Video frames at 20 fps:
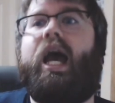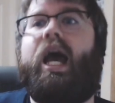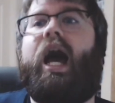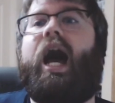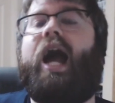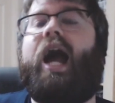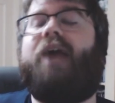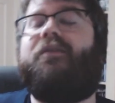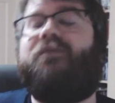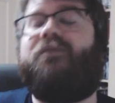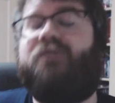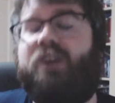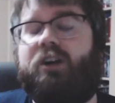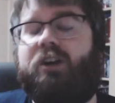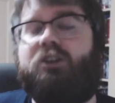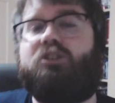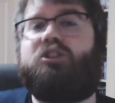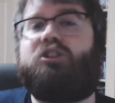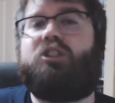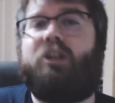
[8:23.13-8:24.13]
I
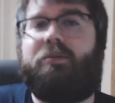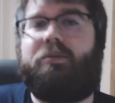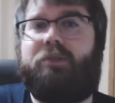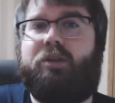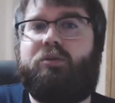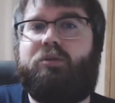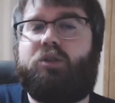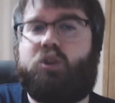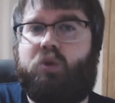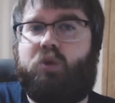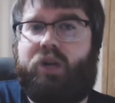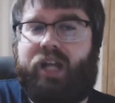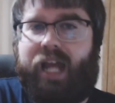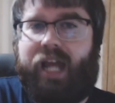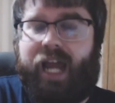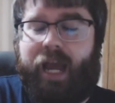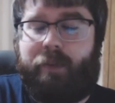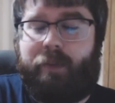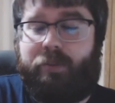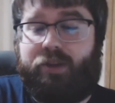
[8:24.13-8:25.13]
figured something was going to
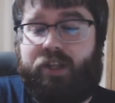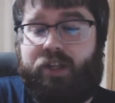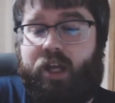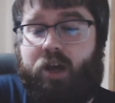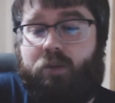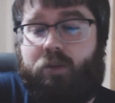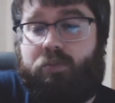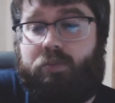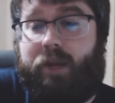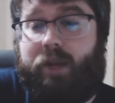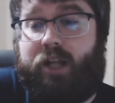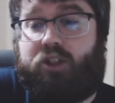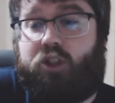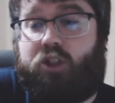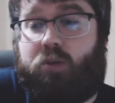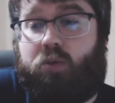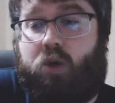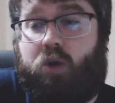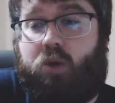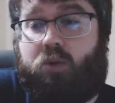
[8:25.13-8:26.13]
happen that made it to
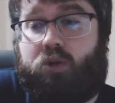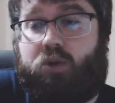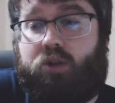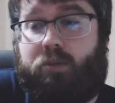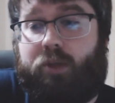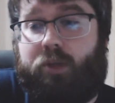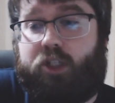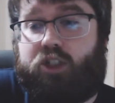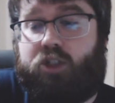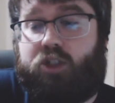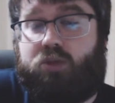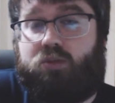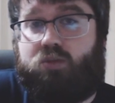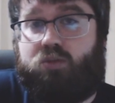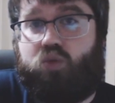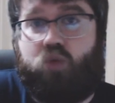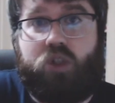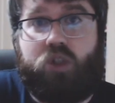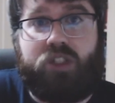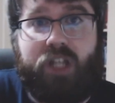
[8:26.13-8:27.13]
the point where the mission
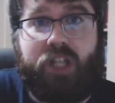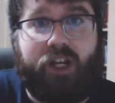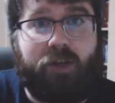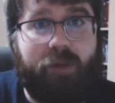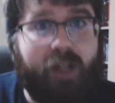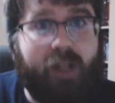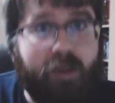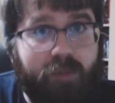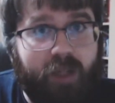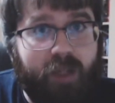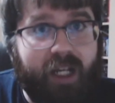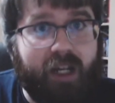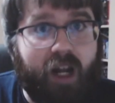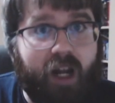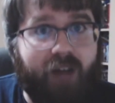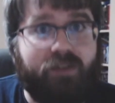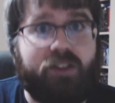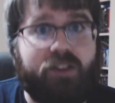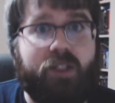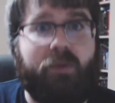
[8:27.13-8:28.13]
was not going to be completed,
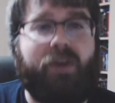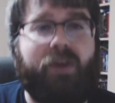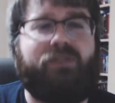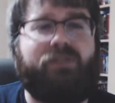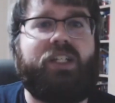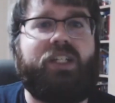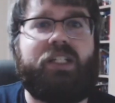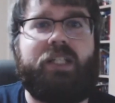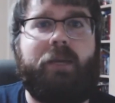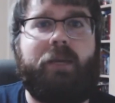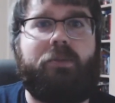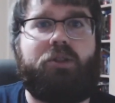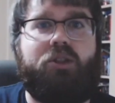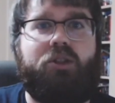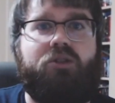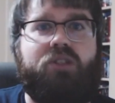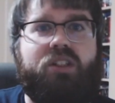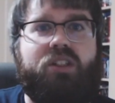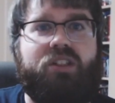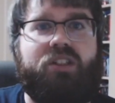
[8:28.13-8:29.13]
obviously. We have 6
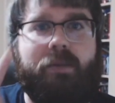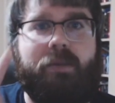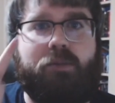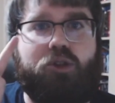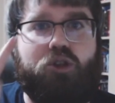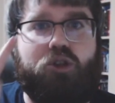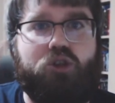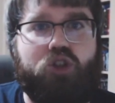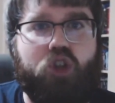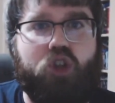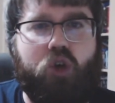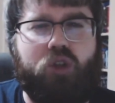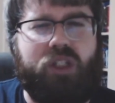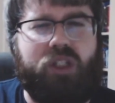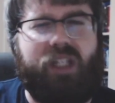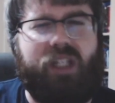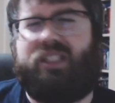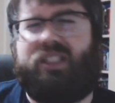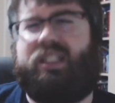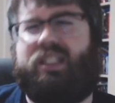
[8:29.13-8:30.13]
episodes. This is episode 2. So
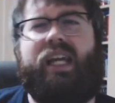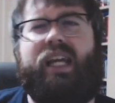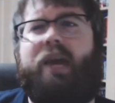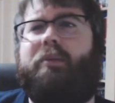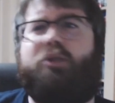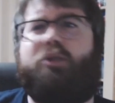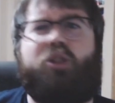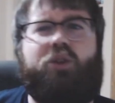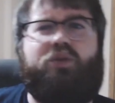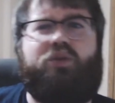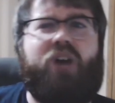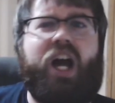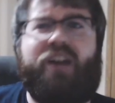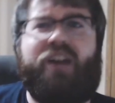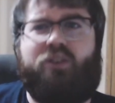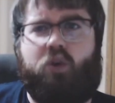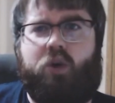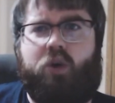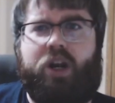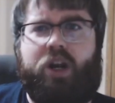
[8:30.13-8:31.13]
not like episode
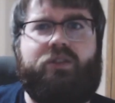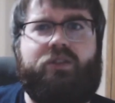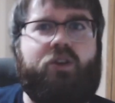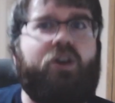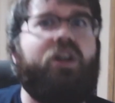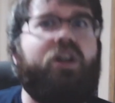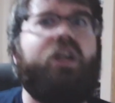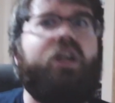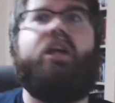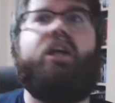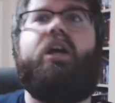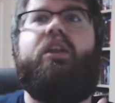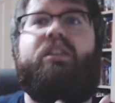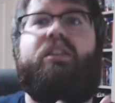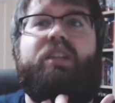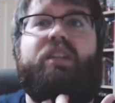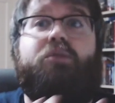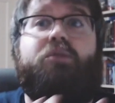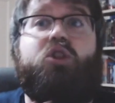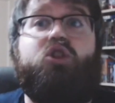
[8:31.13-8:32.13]
5 or whatever. This
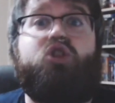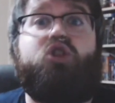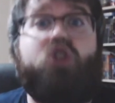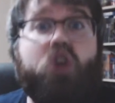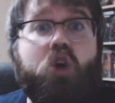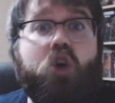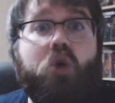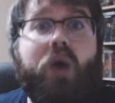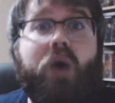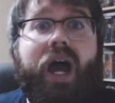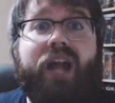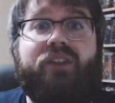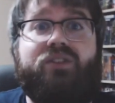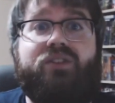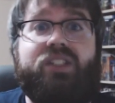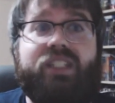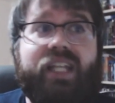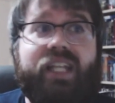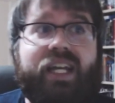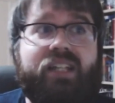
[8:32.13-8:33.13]
is episode 2 out of
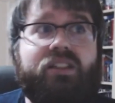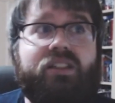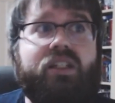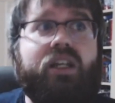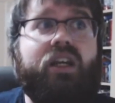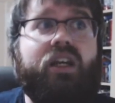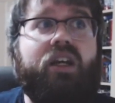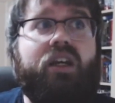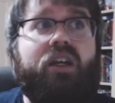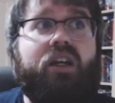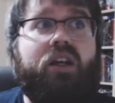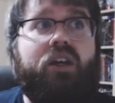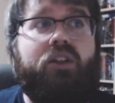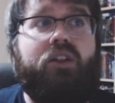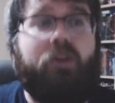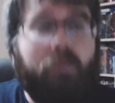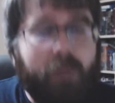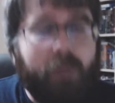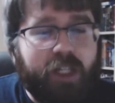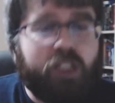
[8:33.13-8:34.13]
6.
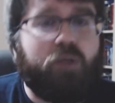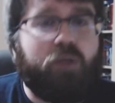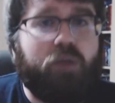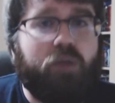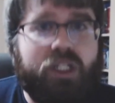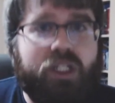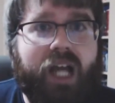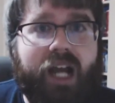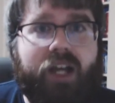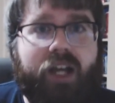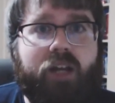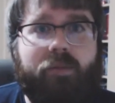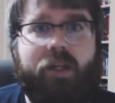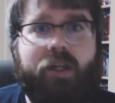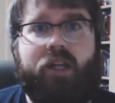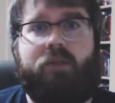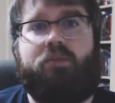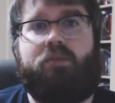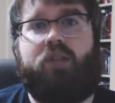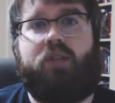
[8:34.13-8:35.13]
The mission was not going to be
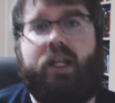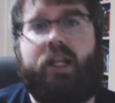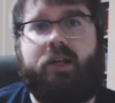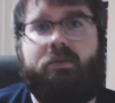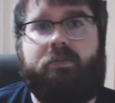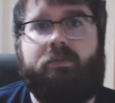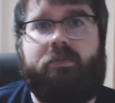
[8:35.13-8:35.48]
completed.